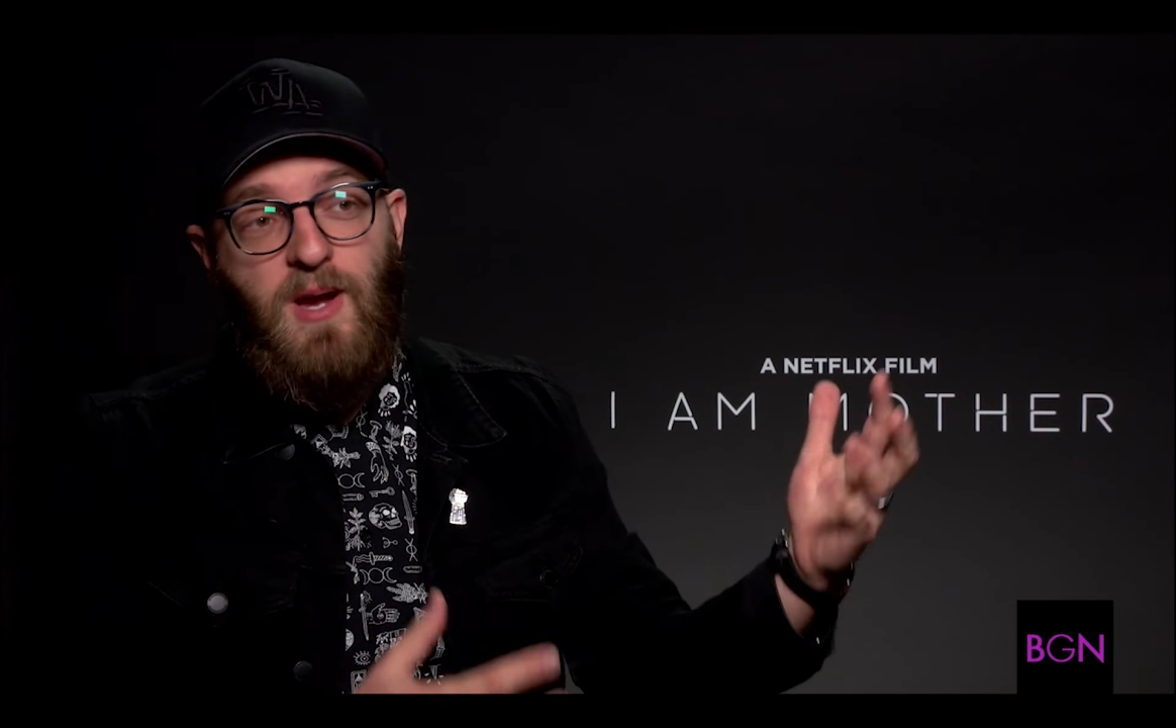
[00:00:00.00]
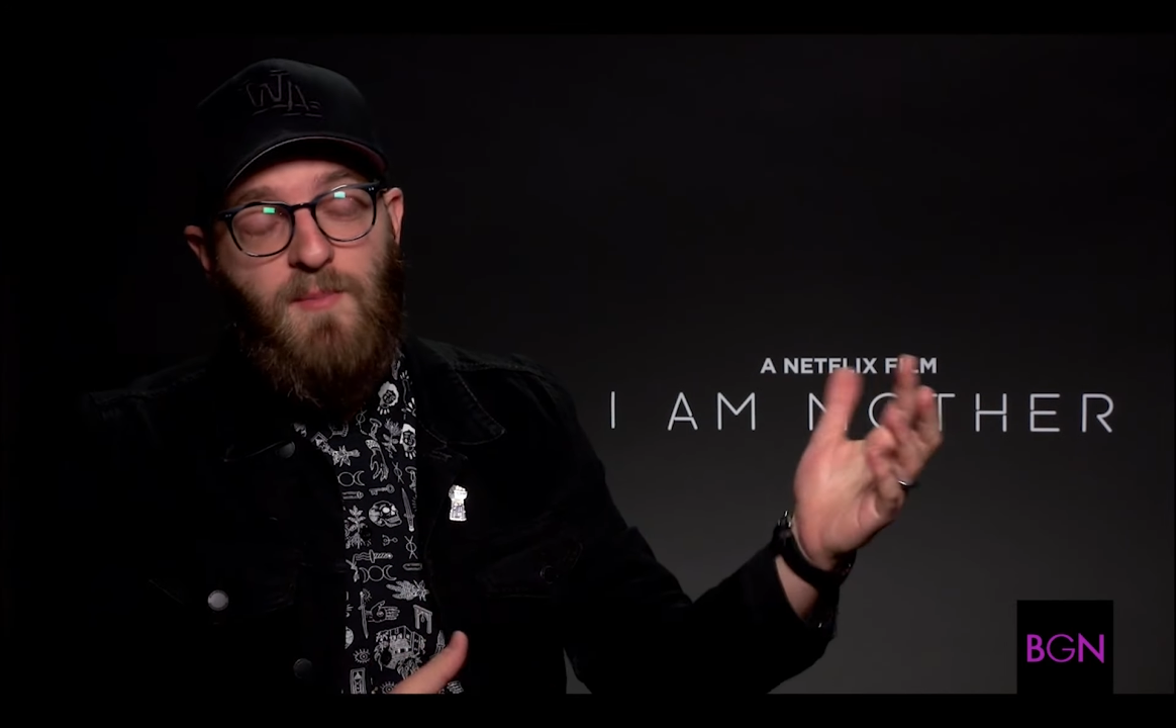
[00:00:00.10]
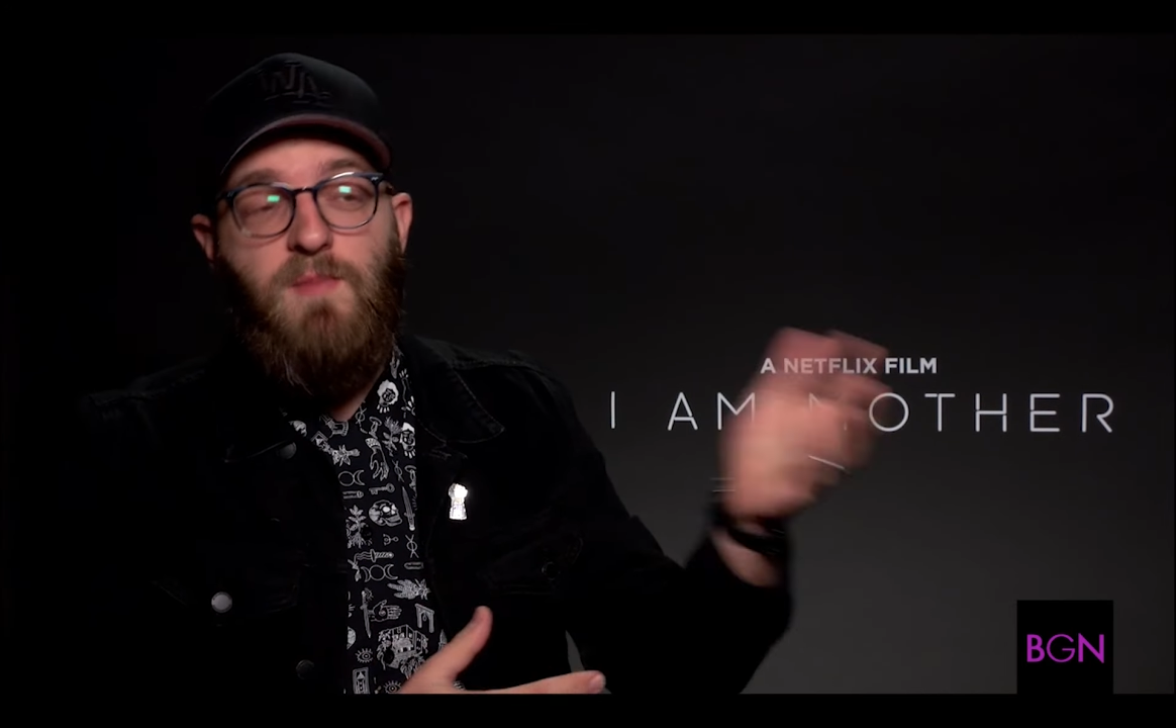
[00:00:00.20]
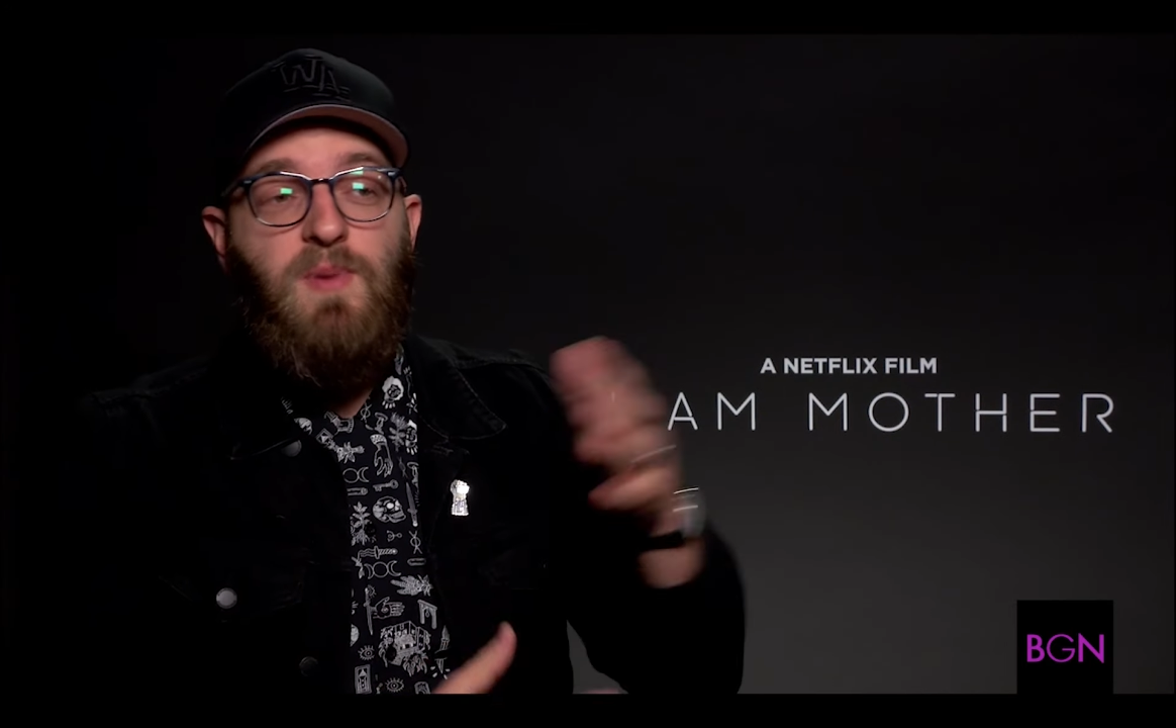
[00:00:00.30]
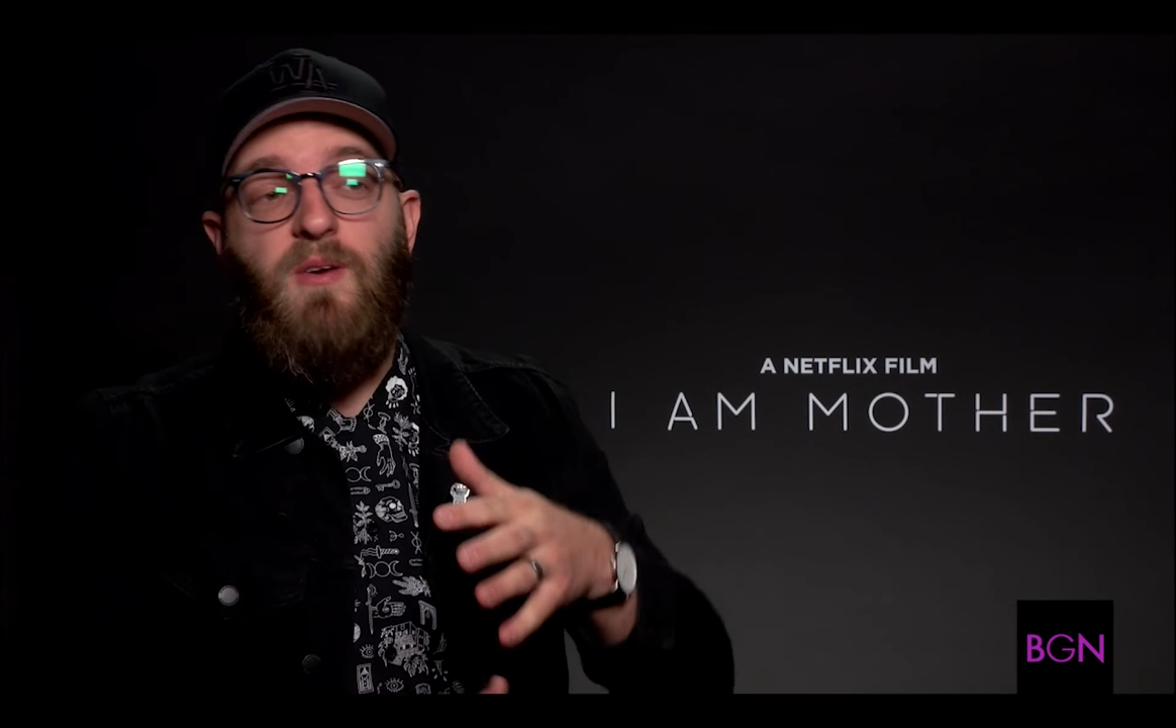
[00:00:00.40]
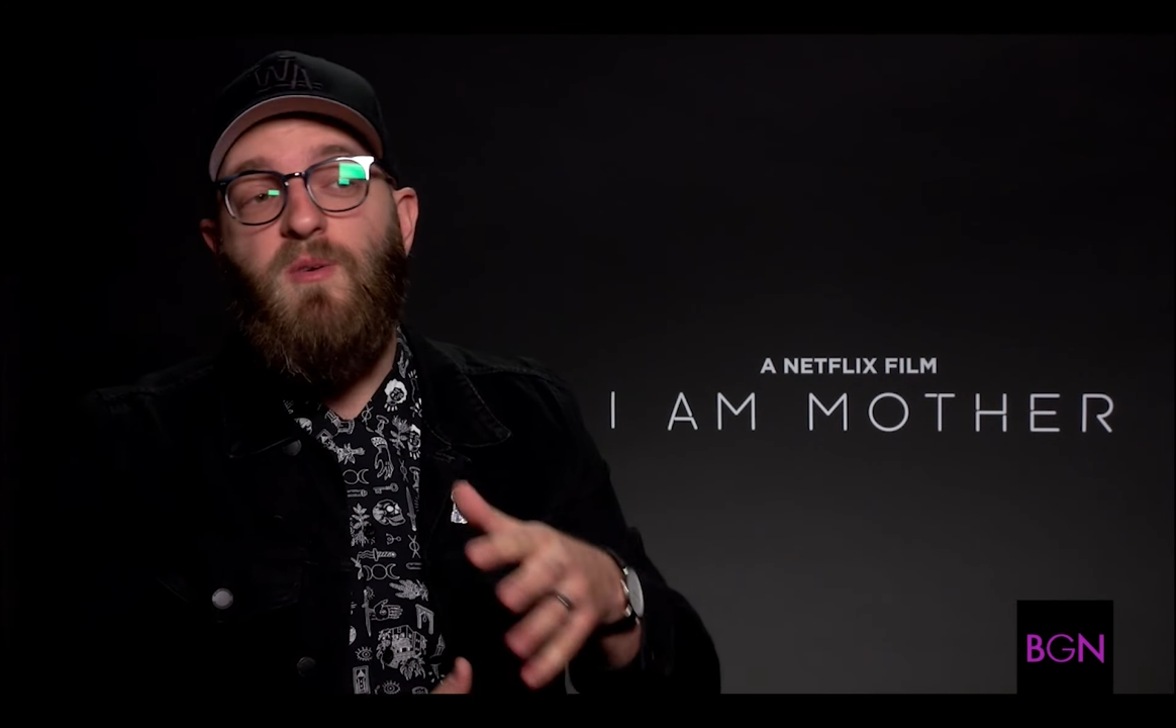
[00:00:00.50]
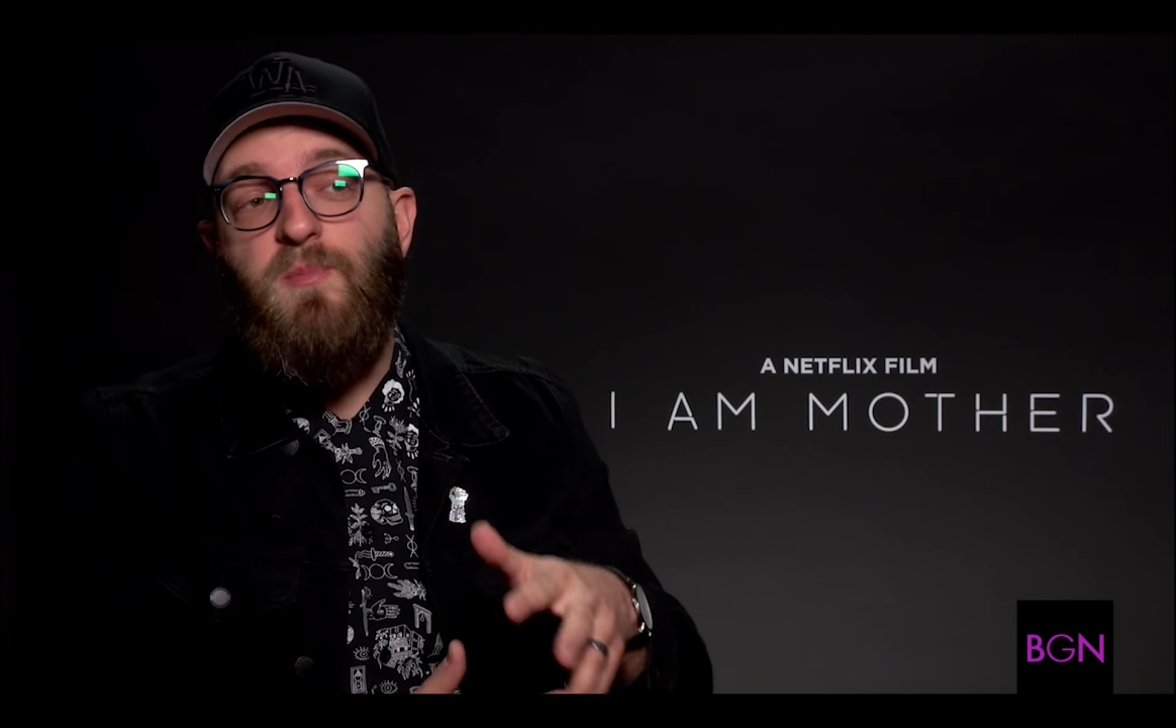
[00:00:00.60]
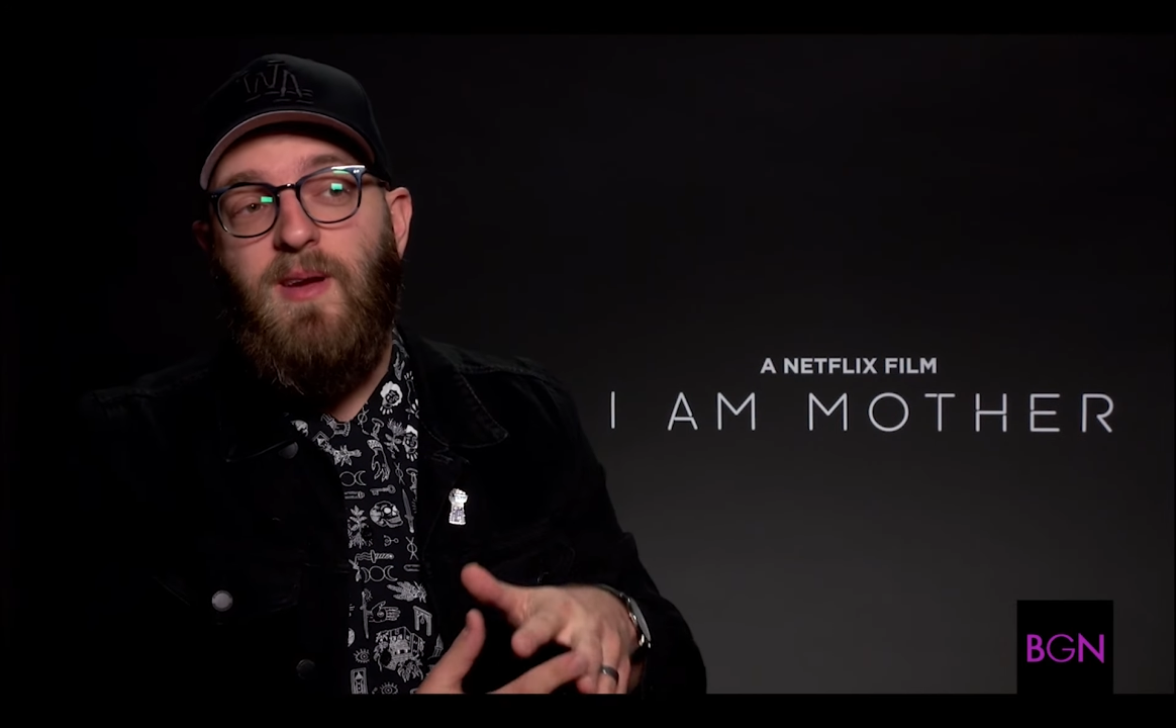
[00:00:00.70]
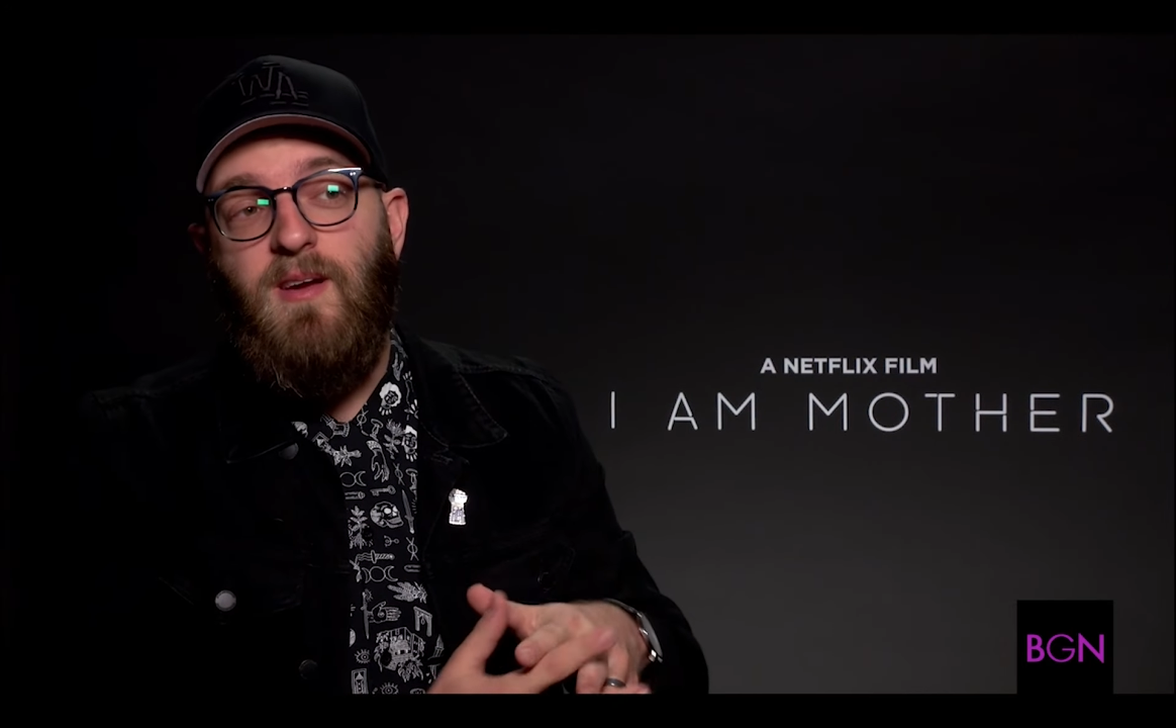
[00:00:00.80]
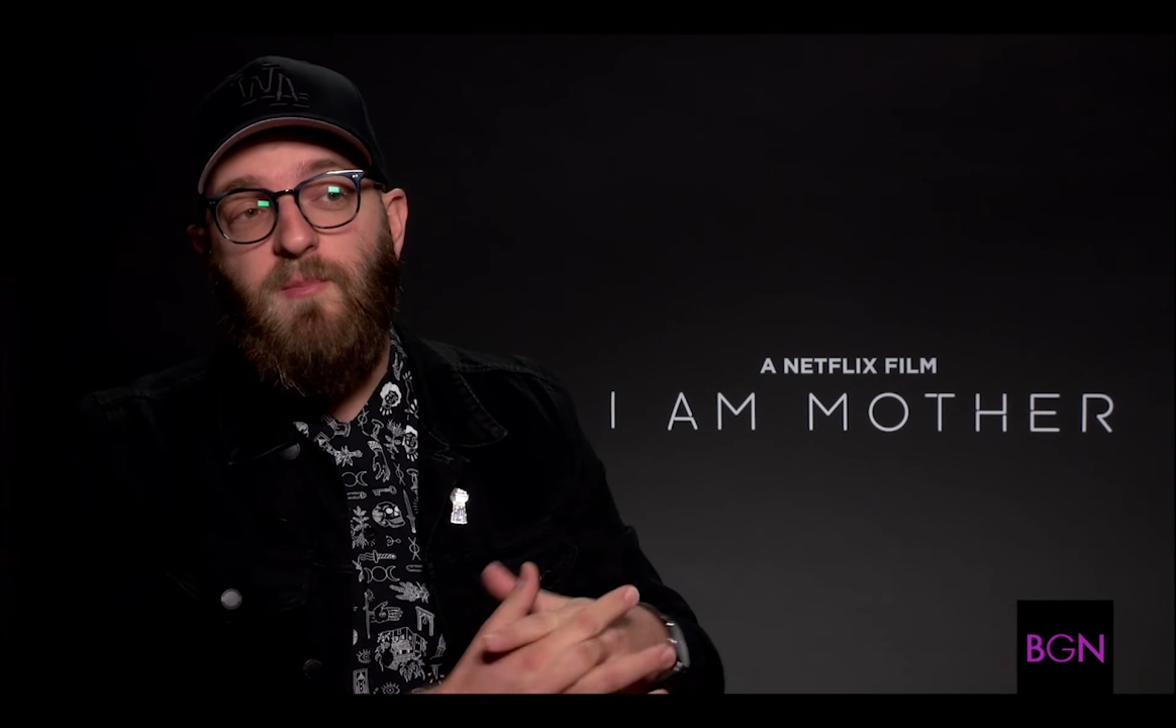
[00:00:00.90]
becomes a bigger
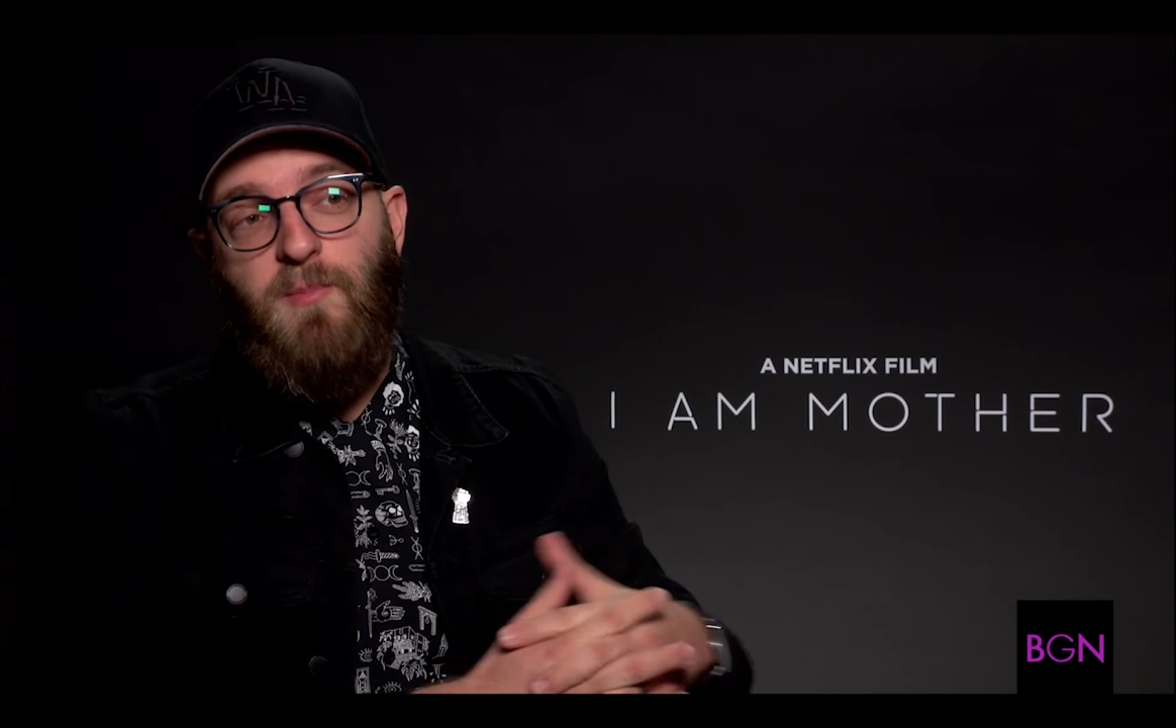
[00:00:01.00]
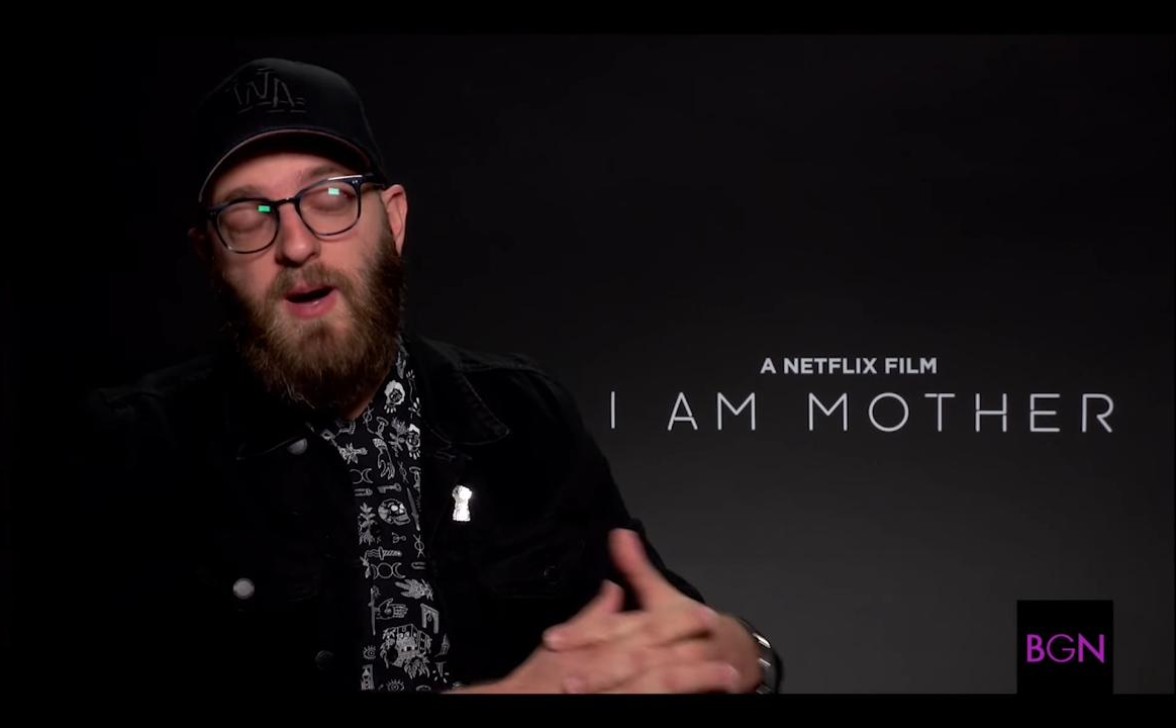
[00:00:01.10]
and bigger